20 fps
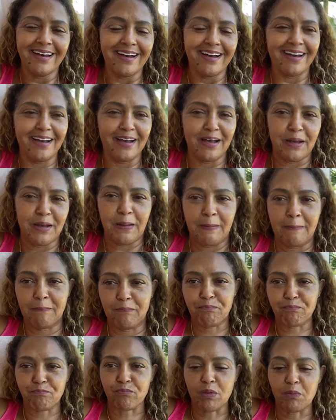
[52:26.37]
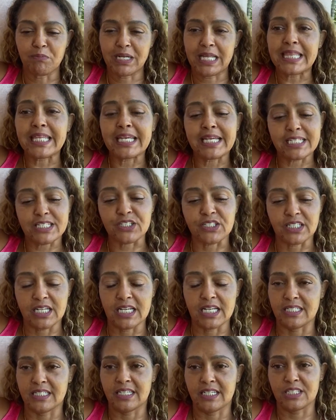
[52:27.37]
But I think it's a good
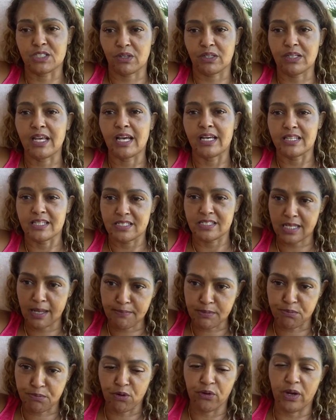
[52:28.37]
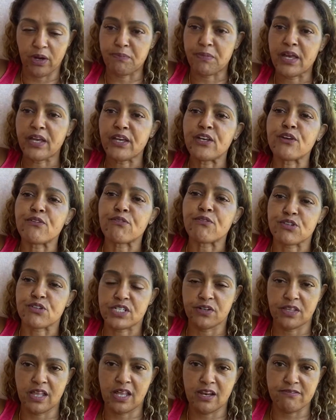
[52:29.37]
idea. So yeah, the STEPS program, thank you for
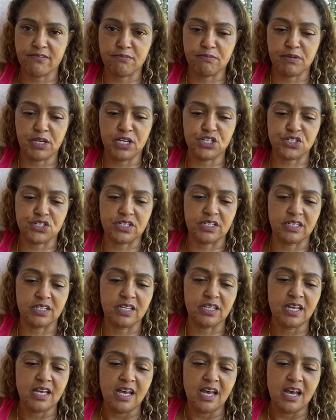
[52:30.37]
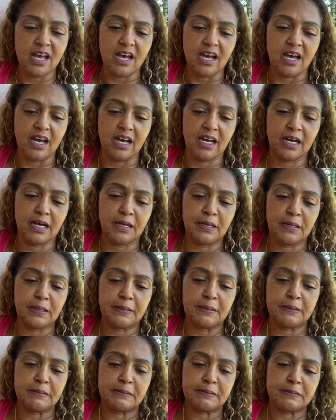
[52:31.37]
sharing that information.
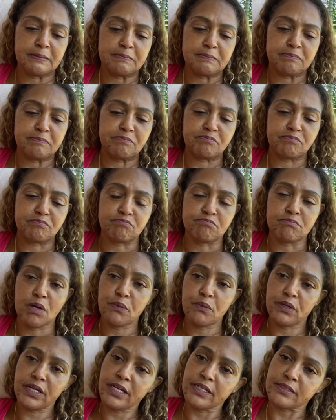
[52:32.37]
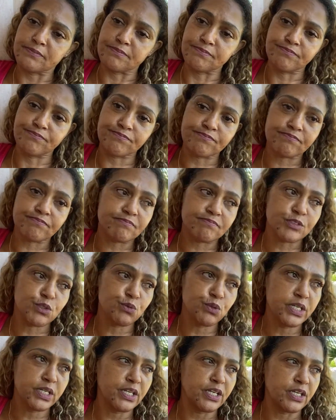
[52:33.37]
But we're good. We're
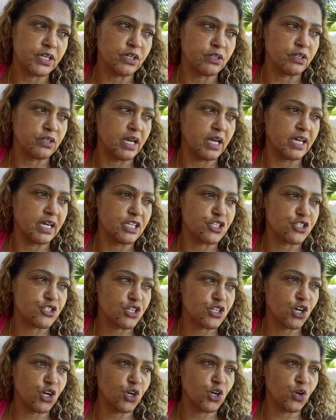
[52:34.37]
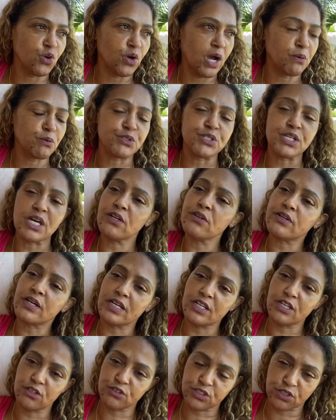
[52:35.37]
good here. And so I will tell you
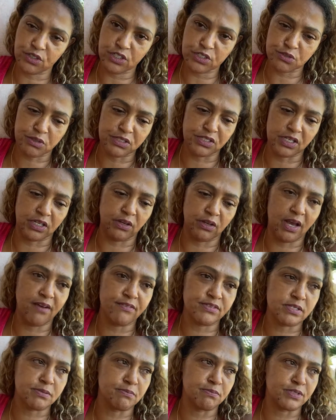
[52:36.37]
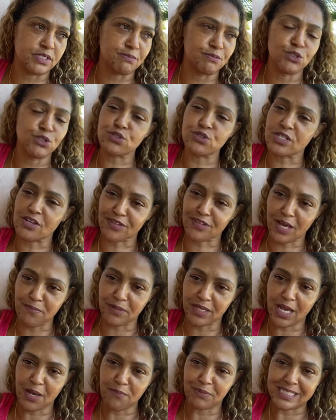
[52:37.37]
guys, so here's what I'll tell you. I have some new stuff
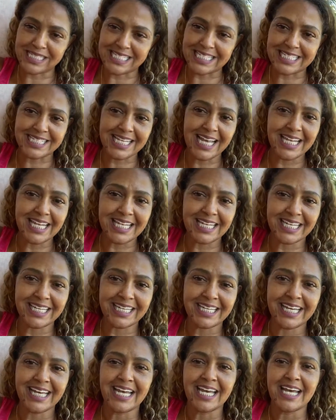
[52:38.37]
coming up. It's exciting.